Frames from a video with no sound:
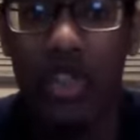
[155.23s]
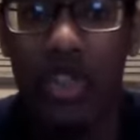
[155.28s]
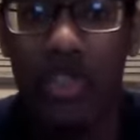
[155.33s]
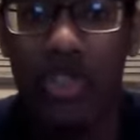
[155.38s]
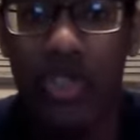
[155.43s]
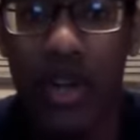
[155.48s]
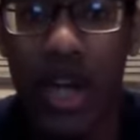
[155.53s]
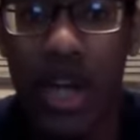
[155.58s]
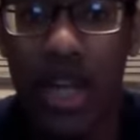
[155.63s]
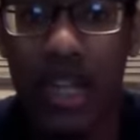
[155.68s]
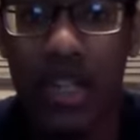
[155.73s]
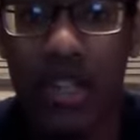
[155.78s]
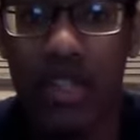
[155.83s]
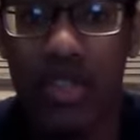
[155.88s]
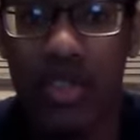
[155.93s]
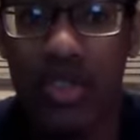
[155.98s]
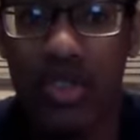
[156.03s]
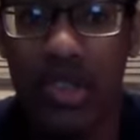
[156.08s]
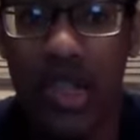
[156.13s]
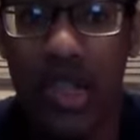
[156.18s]
The dragon
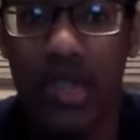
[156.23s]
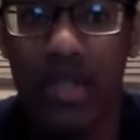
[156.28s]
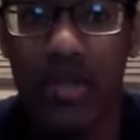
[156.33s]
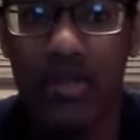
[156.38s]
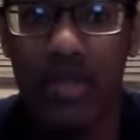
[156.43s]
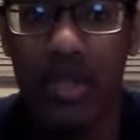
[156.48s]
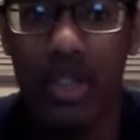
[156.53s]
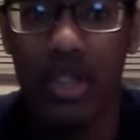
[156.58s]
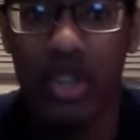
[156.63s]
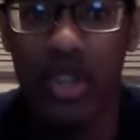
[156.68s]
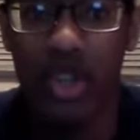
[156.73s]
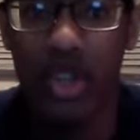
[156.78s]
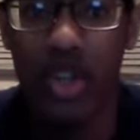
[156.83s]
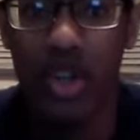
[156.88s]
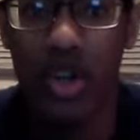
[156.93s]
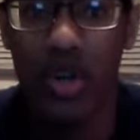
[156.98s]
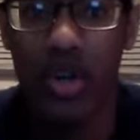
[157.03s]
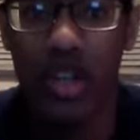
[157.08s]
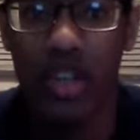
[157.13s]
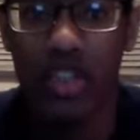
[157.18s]
turns out to be a
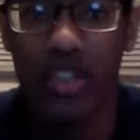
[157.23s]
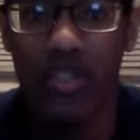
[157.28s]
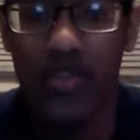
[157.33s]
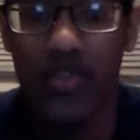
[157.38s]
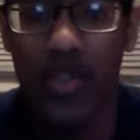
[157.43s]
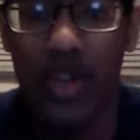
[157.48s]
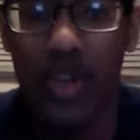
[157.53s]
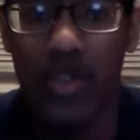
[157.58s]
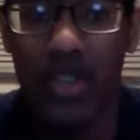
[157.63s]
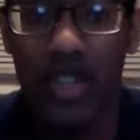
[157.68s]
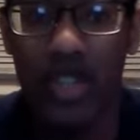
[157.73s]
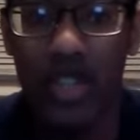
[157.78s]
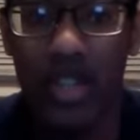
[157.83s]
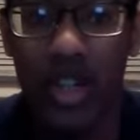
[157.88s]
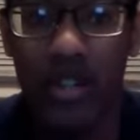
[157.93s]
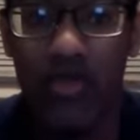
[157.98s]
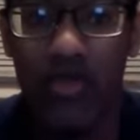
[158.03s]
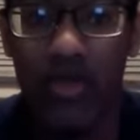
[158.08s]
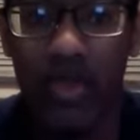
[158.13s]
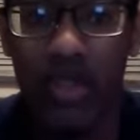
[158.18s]
girl, and she falls in
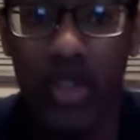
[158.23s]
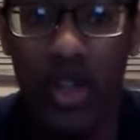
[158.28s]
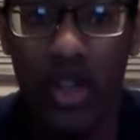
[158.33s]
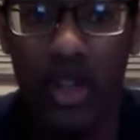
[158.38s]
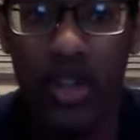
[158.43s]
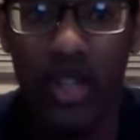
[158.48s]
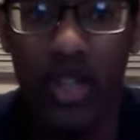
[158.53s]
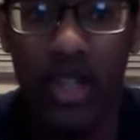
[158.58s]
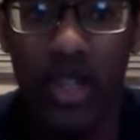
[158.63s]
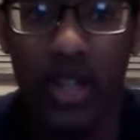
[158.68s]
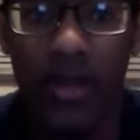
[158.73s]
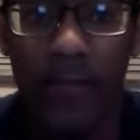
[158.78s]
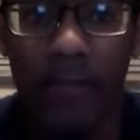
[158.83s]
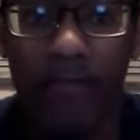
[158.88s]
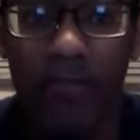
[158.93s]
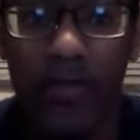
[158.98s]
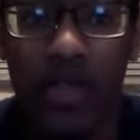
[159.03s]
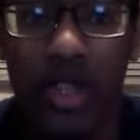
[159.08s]
love with Donkey.